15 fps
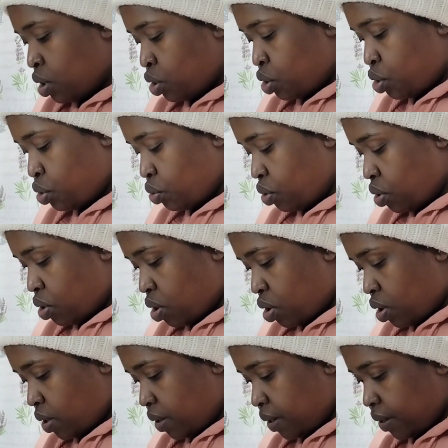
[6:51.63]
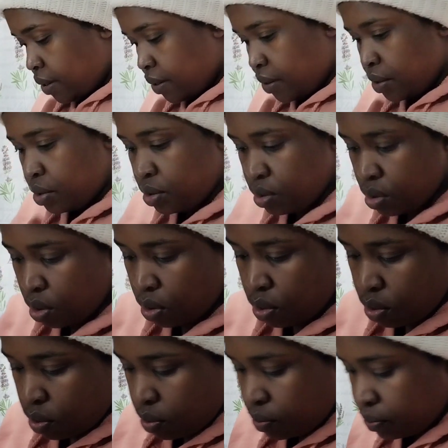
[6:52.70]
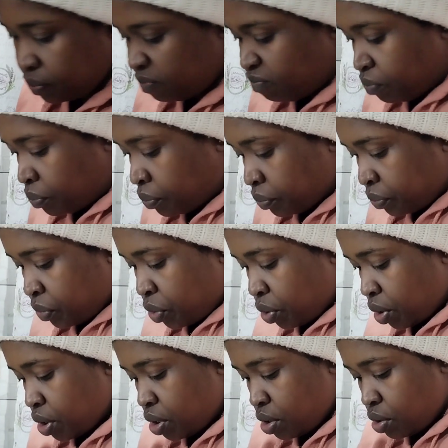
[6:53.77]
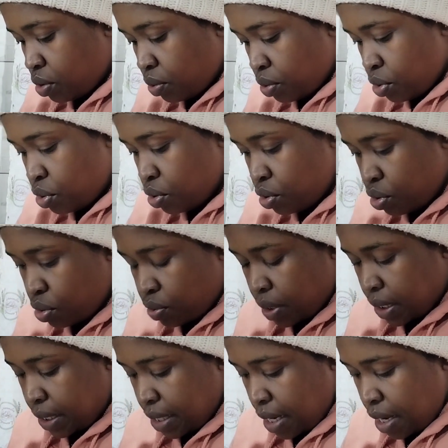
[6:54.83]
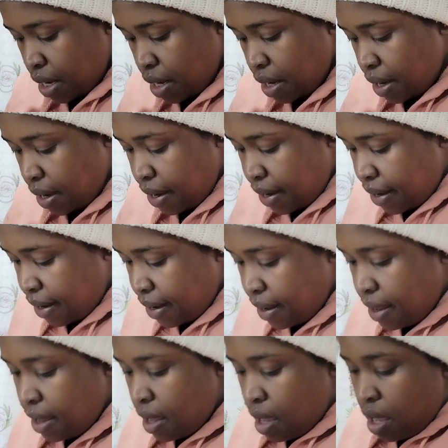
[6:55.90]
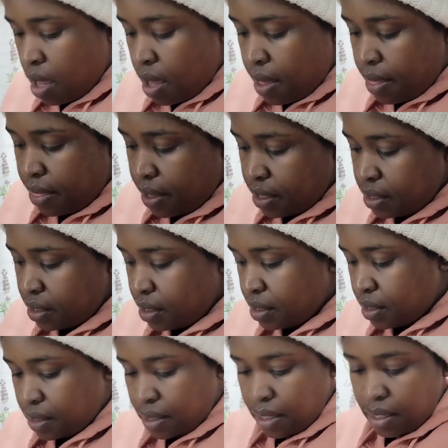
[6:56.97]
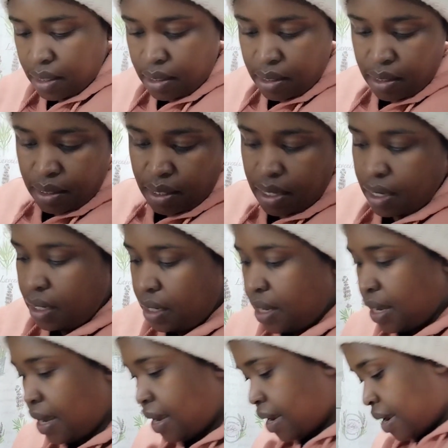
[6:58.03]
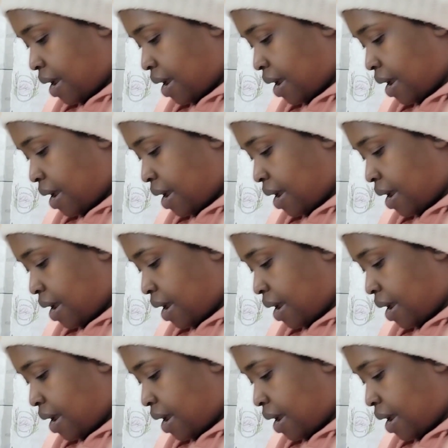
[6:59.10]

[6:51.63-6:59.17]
too long, so we're just going to do it here. This is skincare,